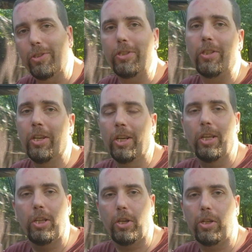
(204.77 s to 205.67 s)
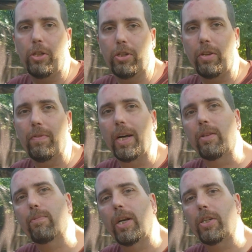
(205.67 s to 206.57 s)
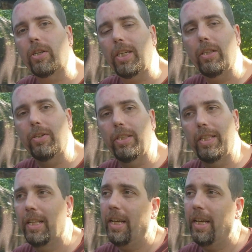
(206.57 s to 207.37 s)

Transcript: And you could usually find the pressure either in